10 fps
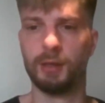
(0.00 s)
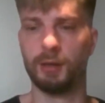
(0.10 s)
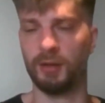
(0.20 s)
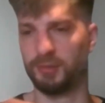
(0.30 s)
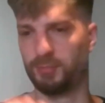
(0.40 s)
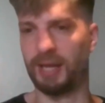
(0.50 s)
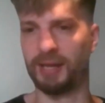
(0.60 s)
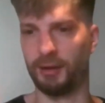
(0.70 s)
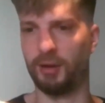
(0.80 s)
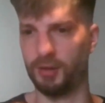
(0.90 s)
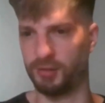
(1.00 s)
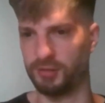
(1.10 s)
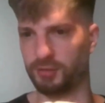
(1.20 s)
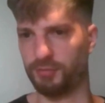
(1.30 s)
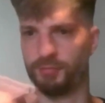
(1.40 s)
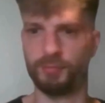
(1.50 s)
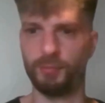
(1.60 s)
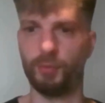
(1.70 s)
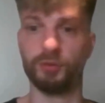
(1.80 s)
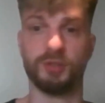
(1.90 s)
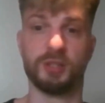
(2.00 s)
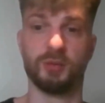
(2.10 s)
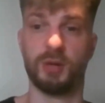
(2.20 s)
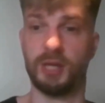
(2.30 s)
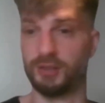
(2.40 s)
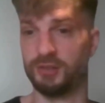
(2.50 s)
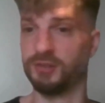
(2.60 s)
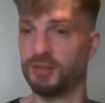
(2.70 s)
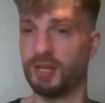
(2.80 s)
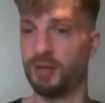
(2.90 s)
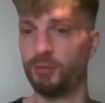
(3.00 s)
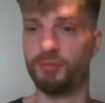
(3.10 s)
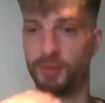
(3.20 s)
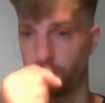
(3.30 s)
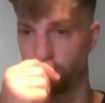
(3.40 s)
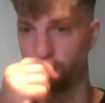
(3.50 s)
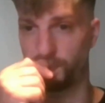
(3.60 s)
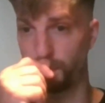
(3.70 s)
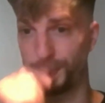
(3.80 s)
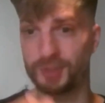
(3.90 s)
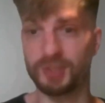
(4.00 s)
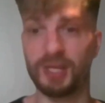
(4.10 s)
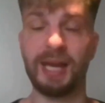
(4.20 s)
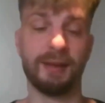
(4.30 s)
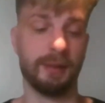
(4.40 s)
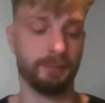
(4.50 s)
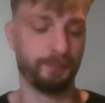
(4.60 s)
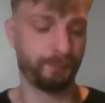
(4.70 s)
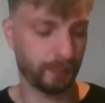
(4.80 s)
like there's blank lines of what situations they would feel sad in.